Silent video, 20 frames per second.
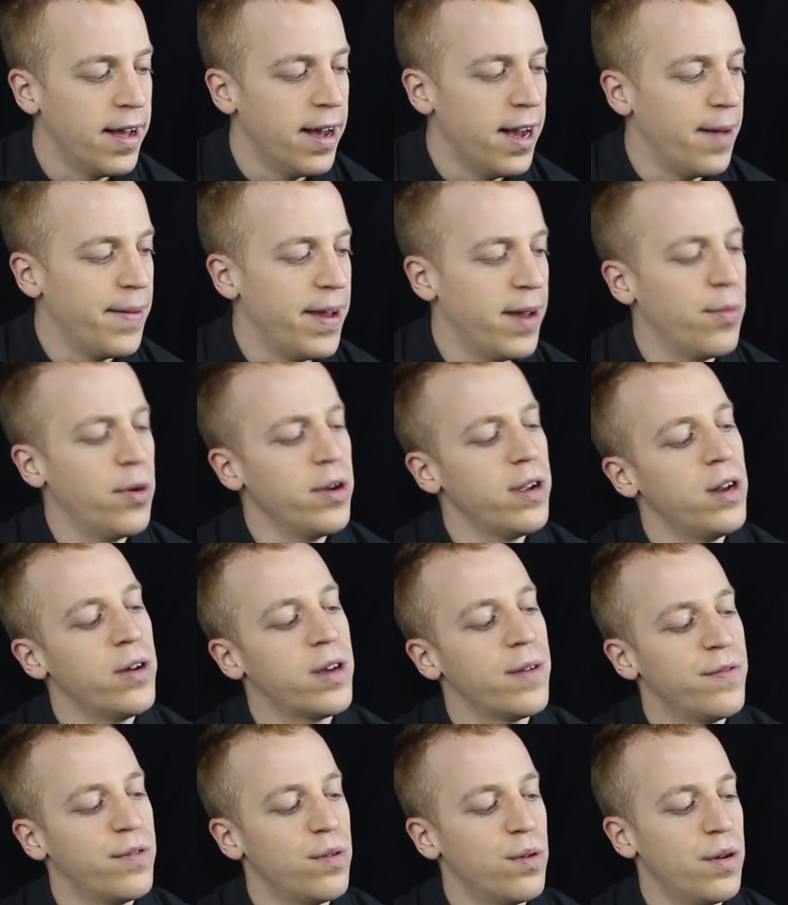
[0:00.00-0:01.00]
And what you're
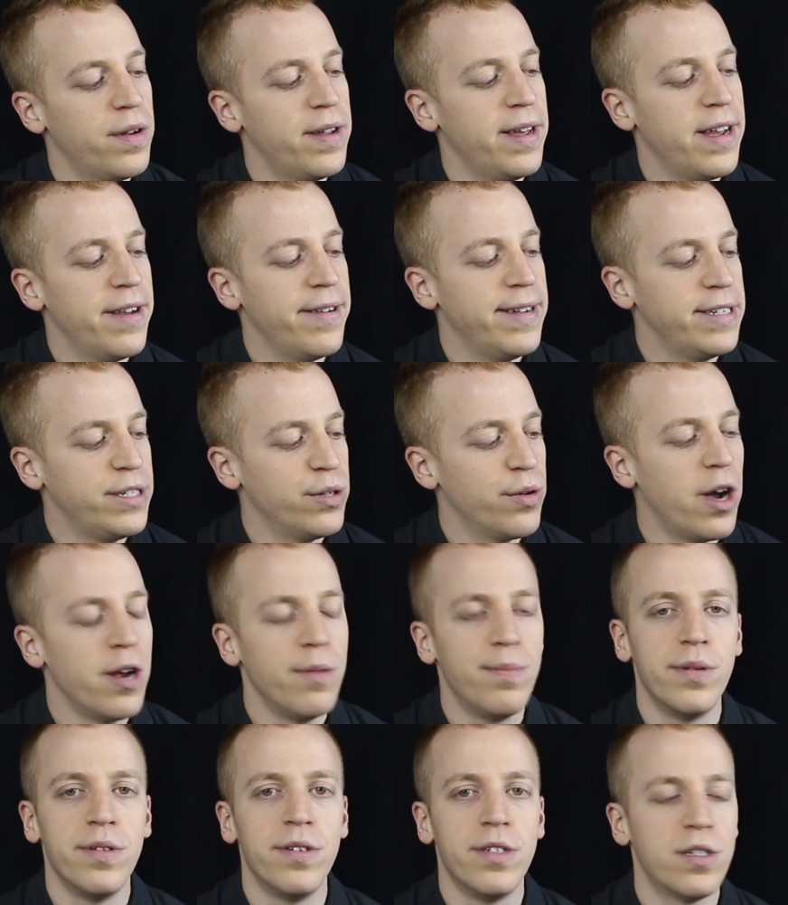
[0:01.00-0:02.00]
looking for on here is your
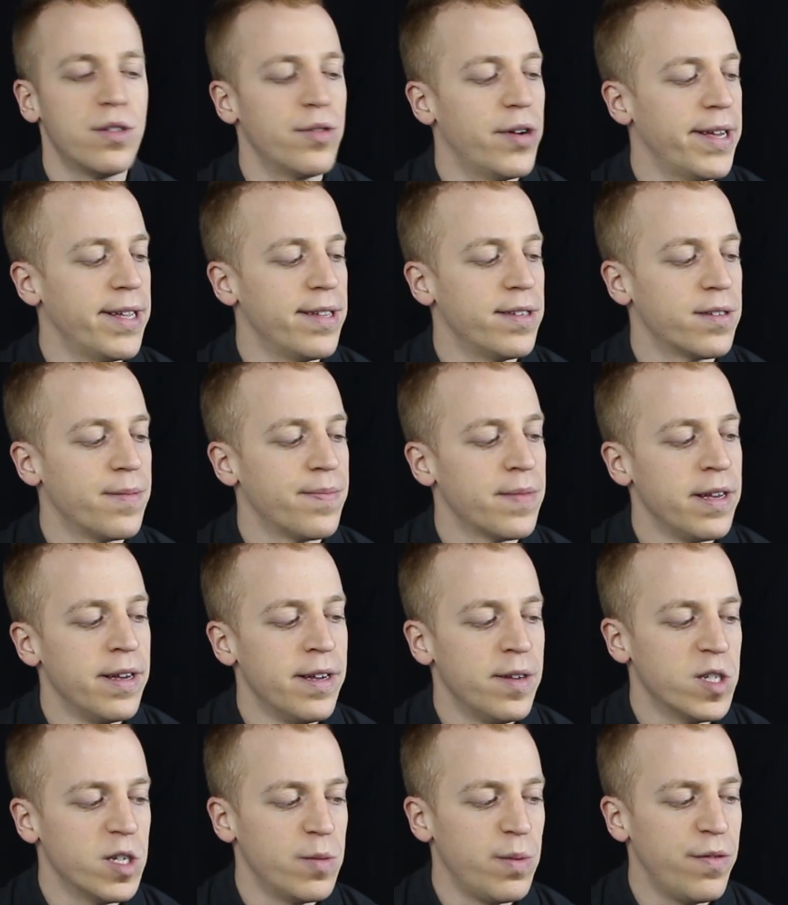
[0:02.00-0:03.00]
open strings.
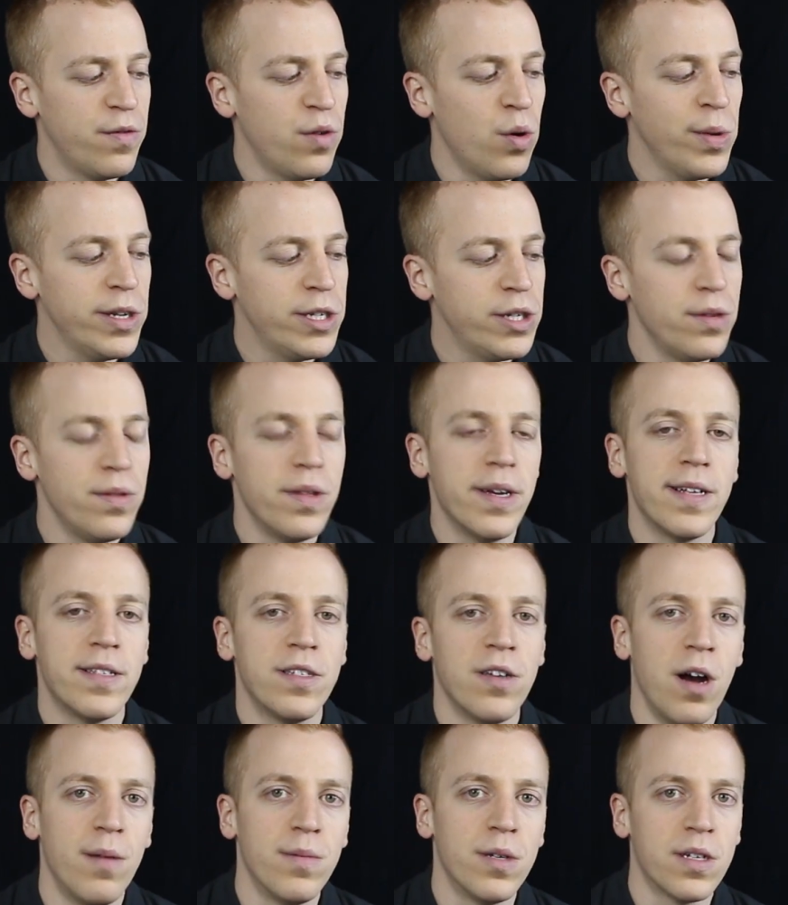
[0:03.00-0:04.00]
So before we tune the
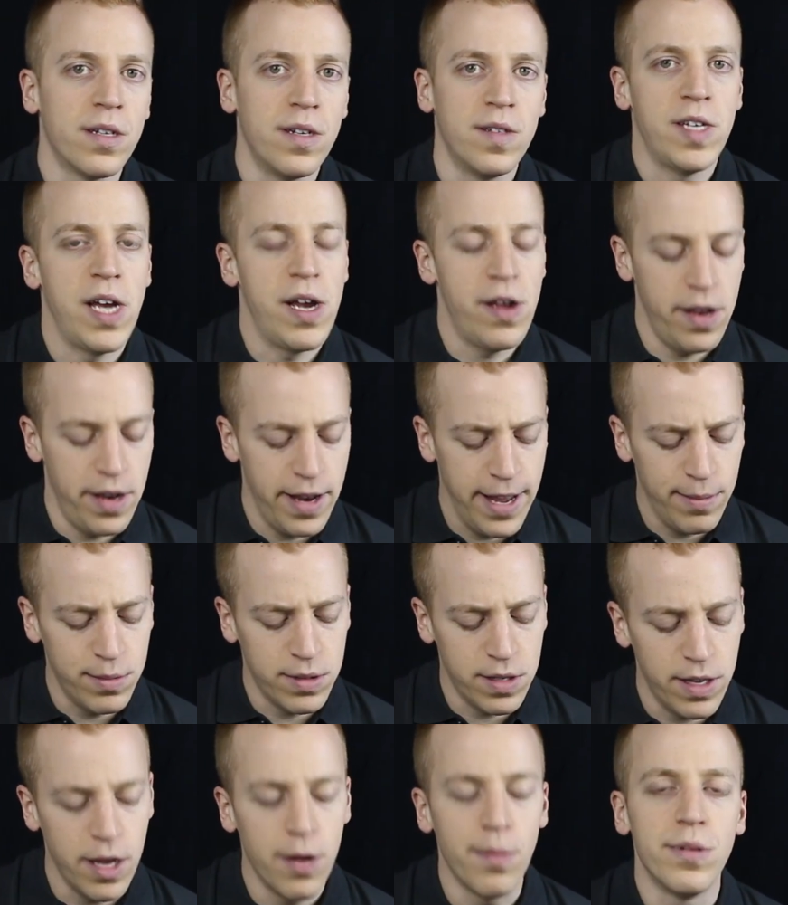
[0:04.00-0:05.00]
guitar, I'm just going to tell you the
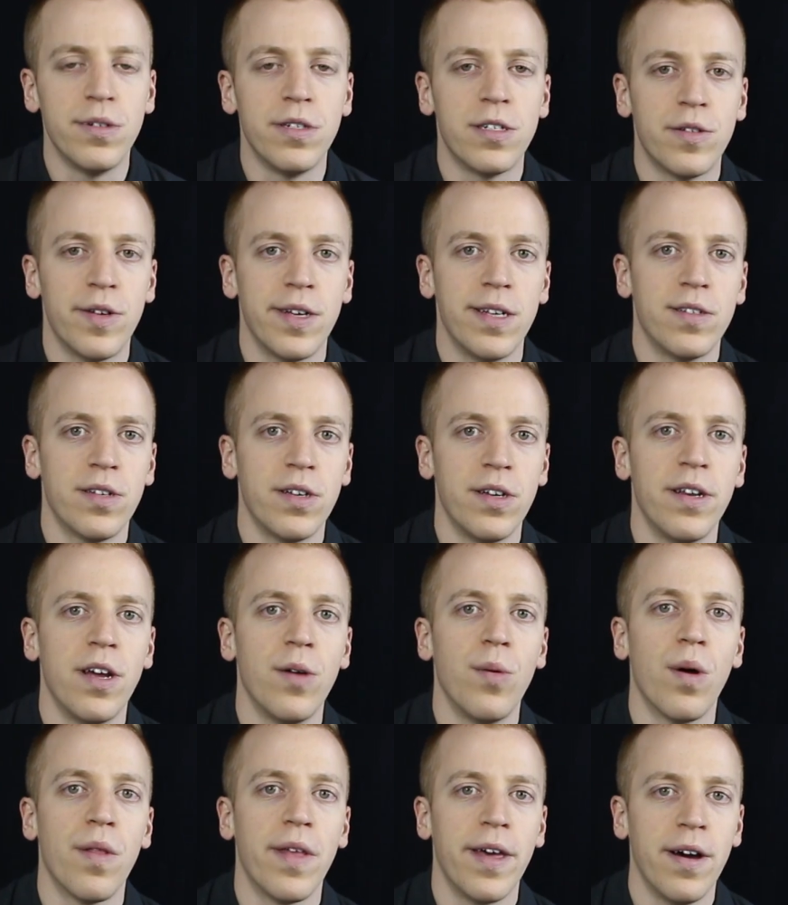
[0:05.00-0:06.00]
names of the open strings, so you
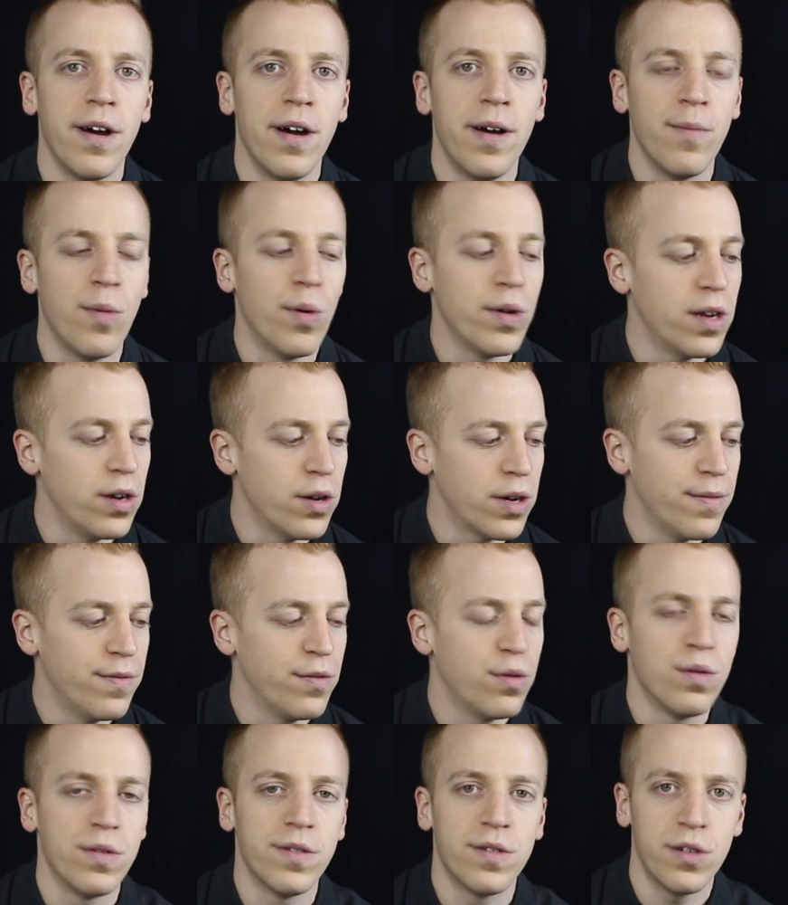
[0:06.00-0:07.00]
know what they are and what you're looking
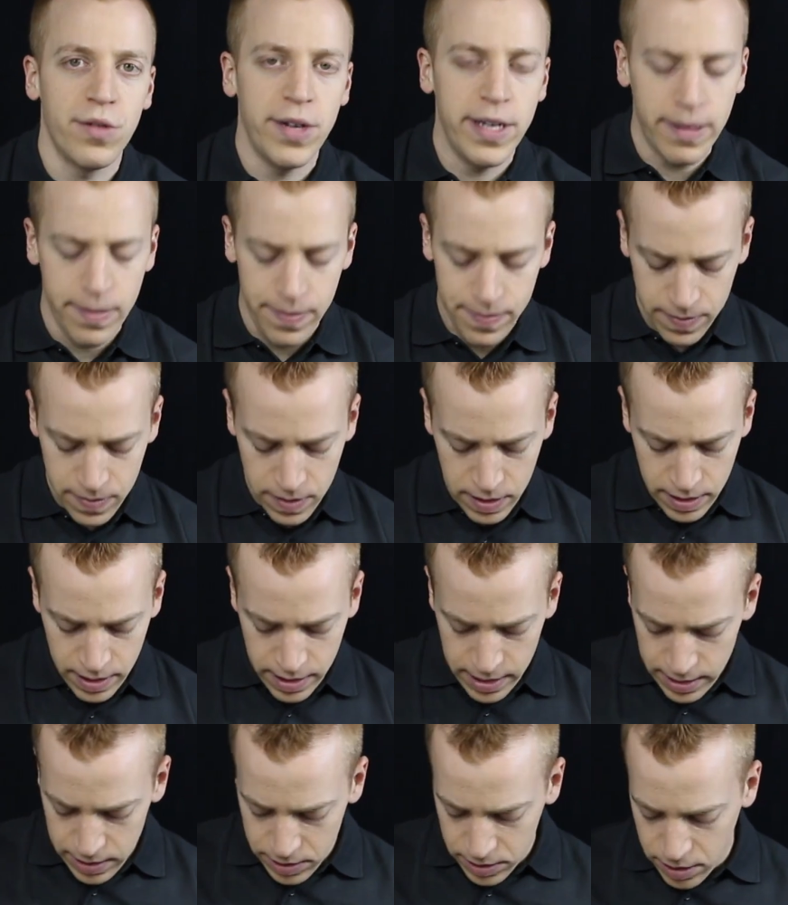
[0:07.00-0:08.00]
for on screen.
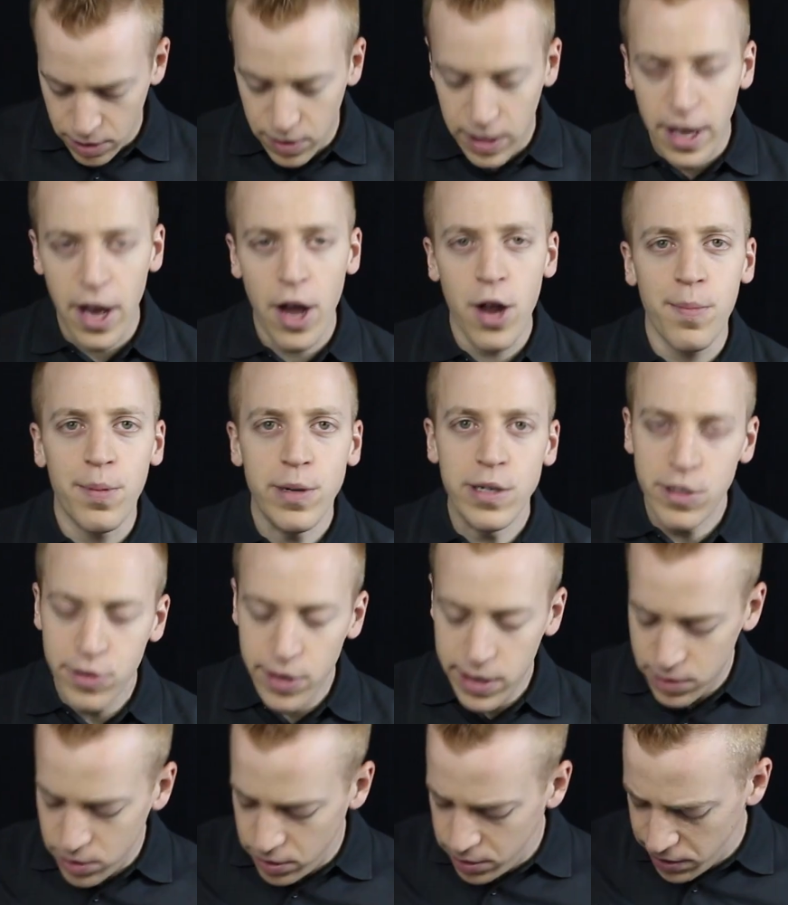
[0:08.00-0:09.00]
So the open
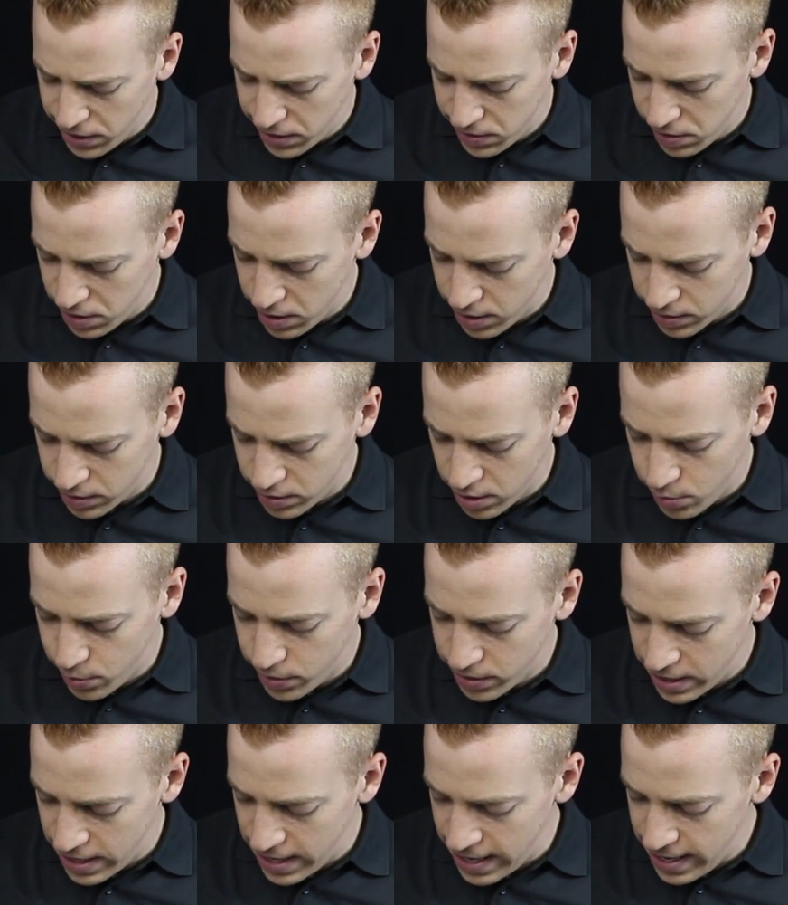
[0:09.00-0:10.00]
strings on your guitar start
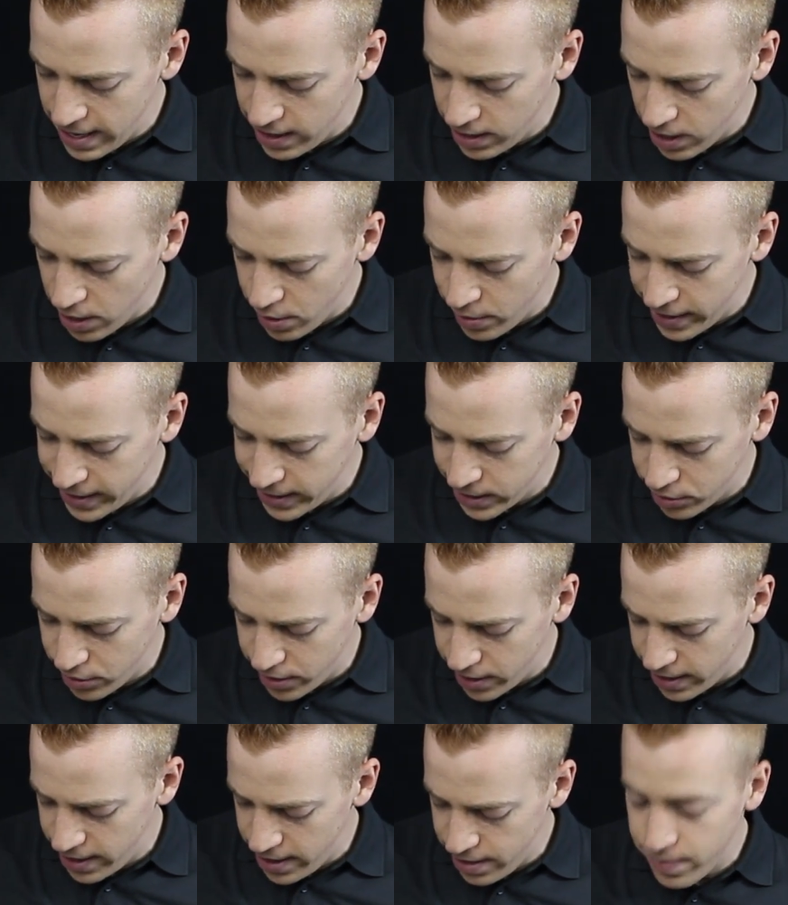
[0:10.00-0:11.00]
with the E, the low E
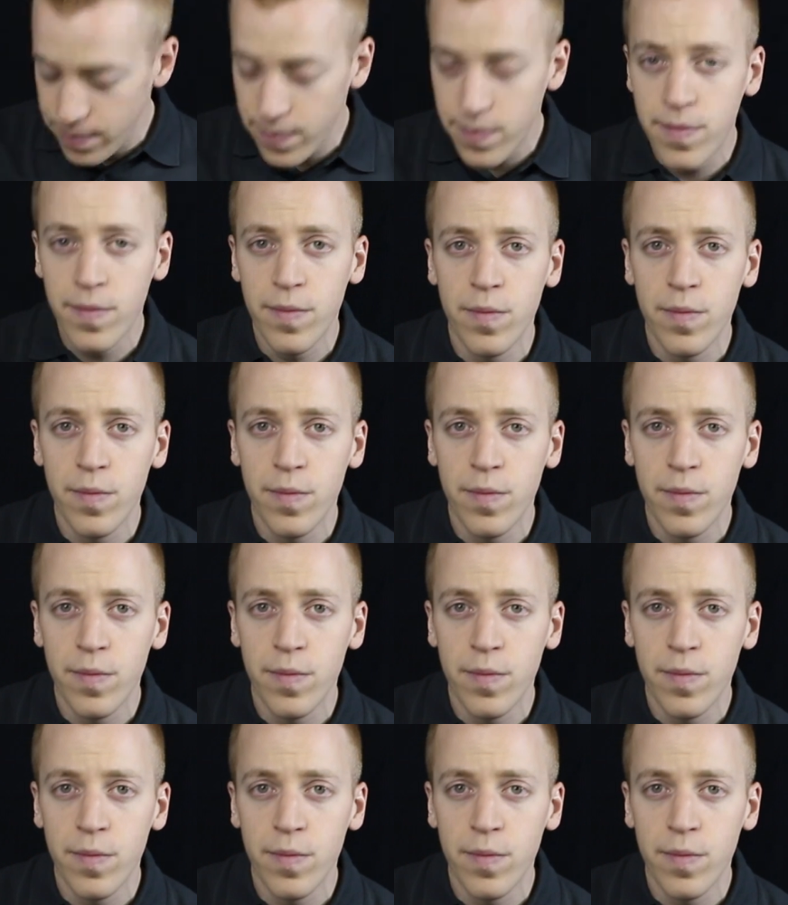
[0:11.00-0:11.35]
string here.